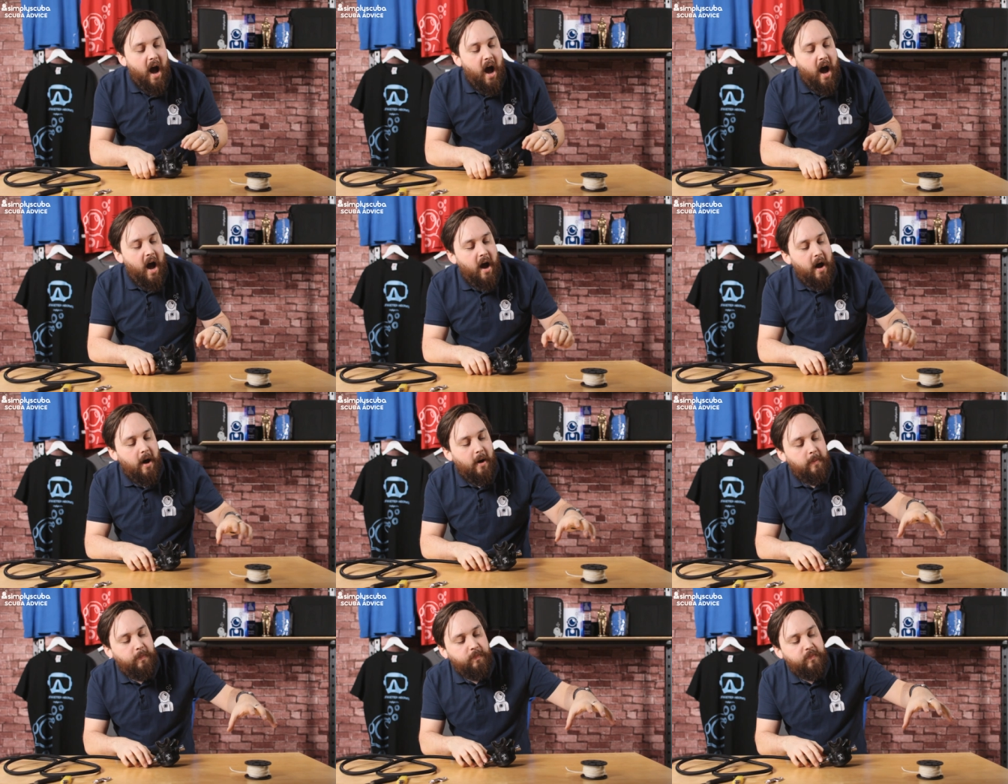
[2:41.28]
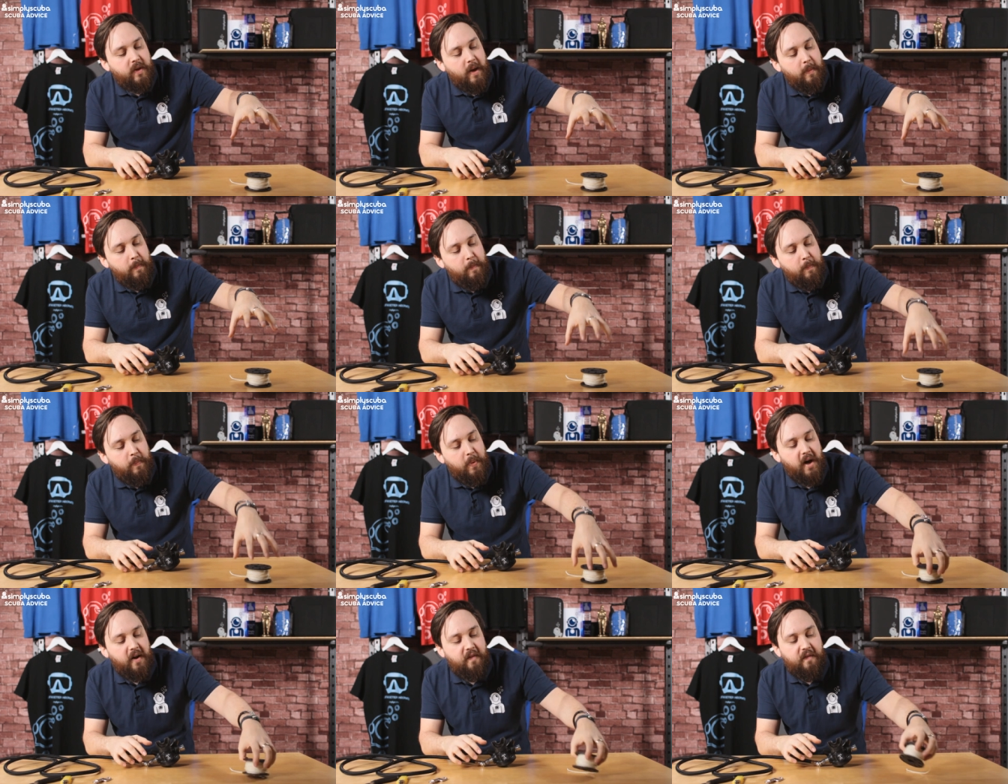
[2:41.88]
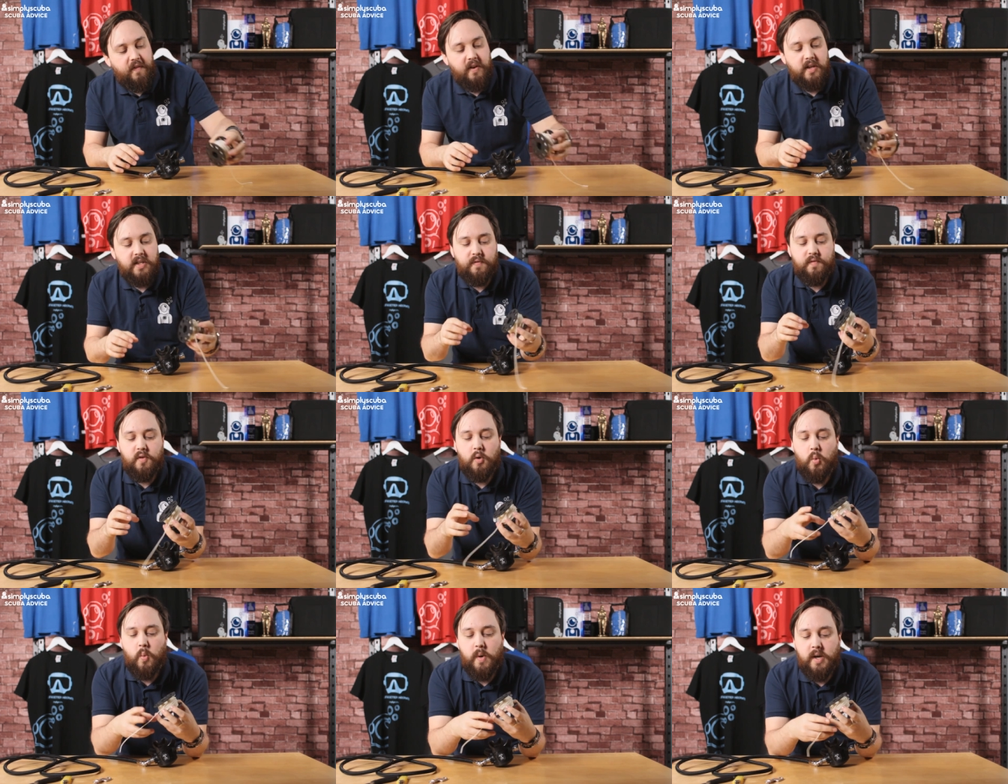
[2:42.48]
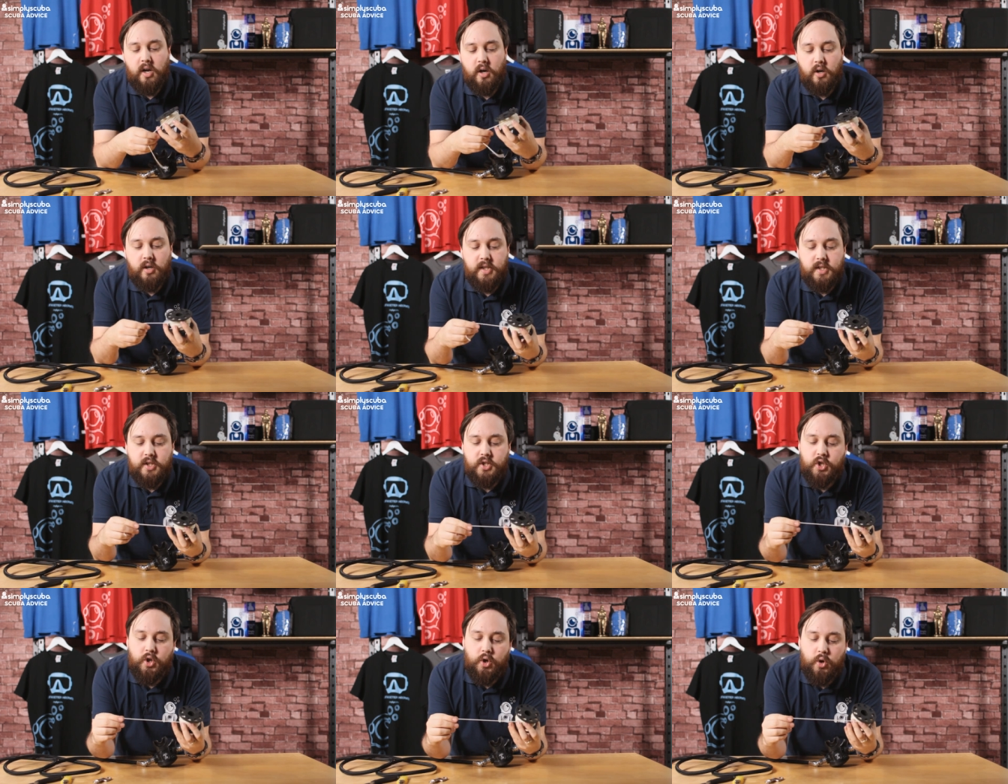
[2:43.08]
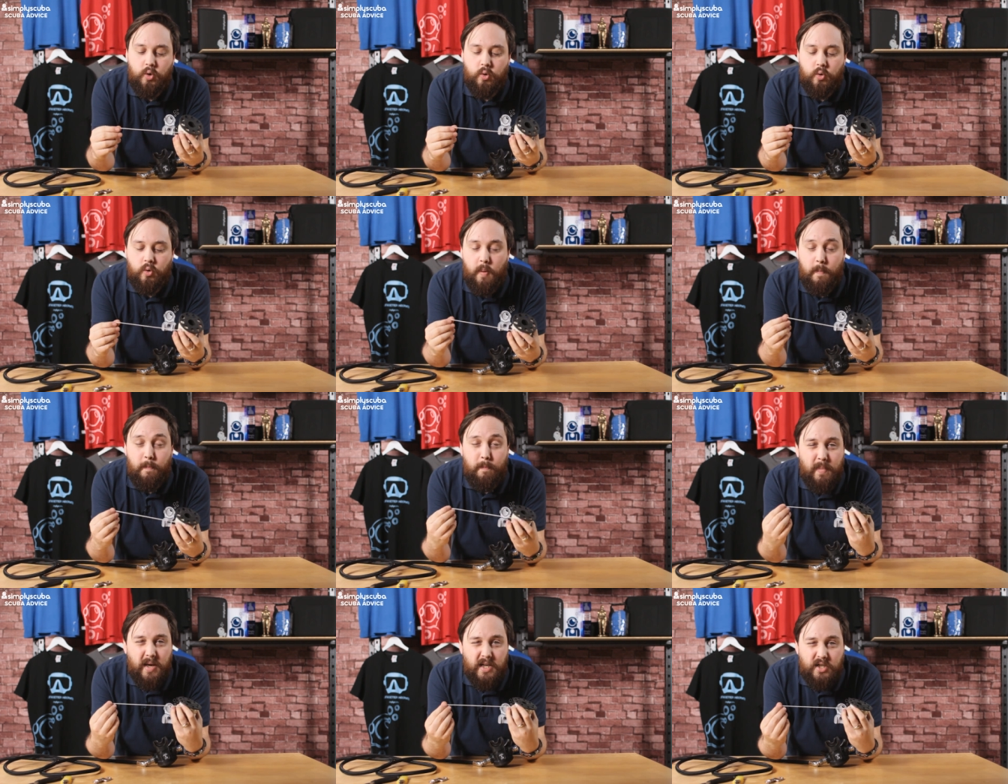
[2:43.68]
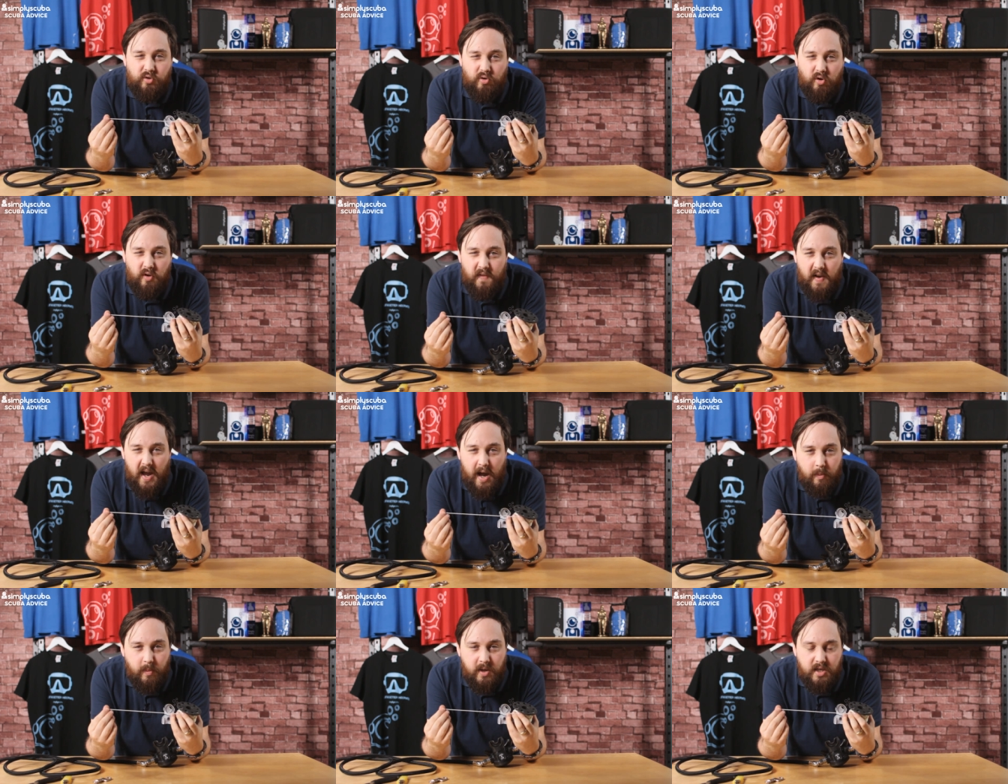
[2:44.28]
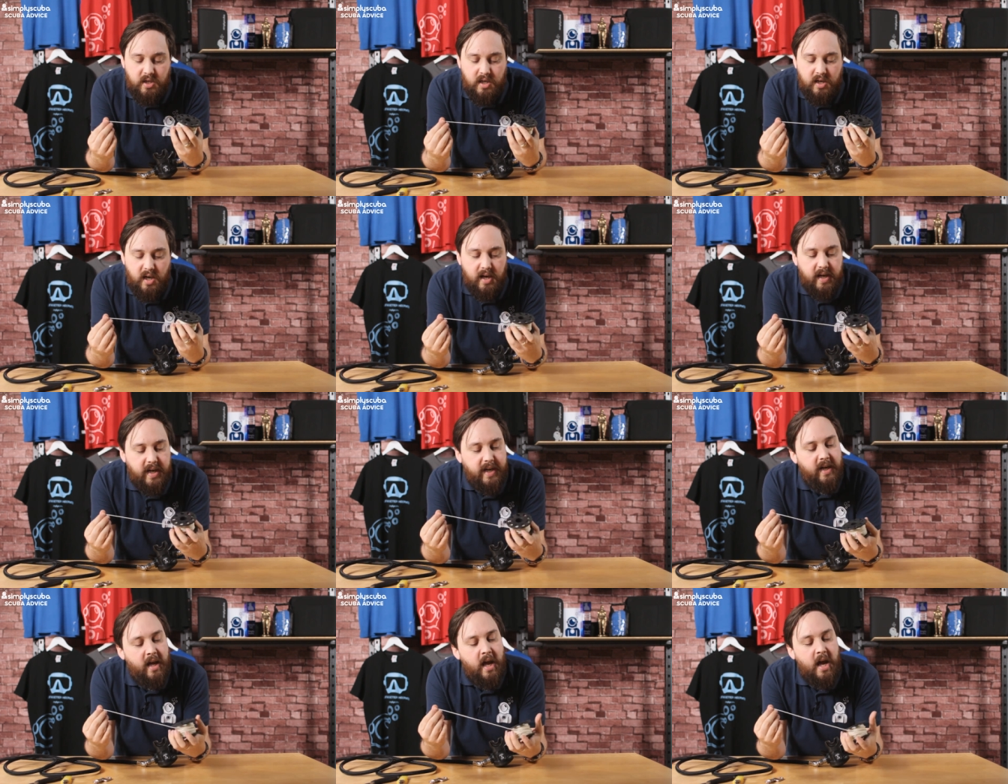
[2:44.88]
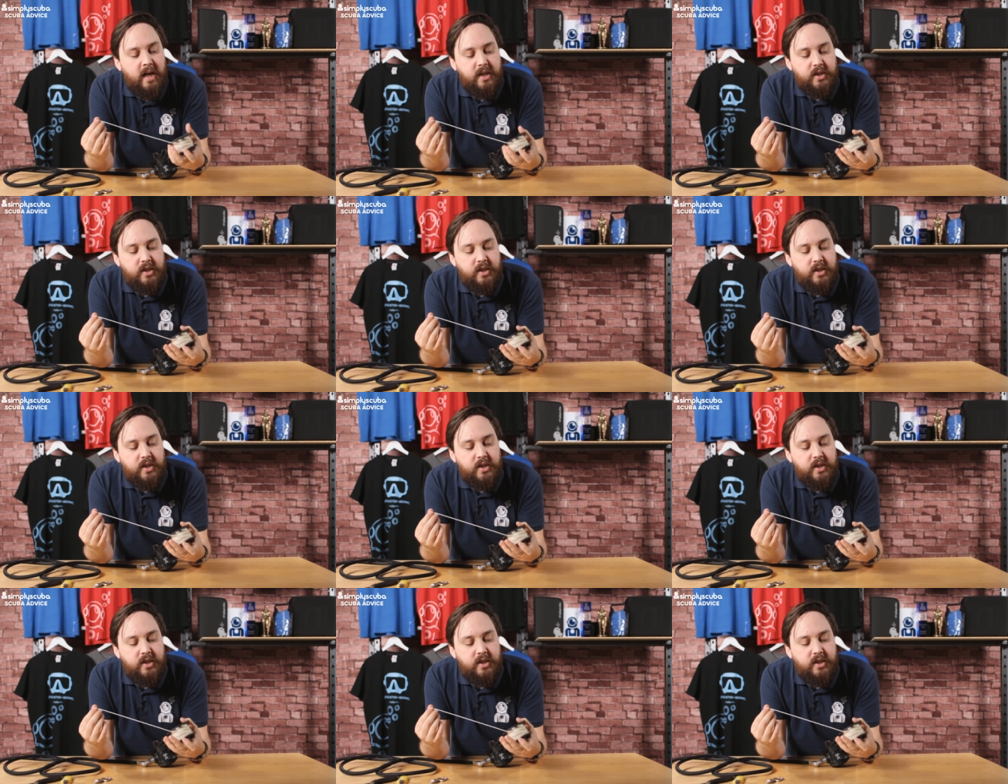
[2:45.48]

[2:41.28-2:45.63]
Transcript: But first of all, we're going to measure off how much line.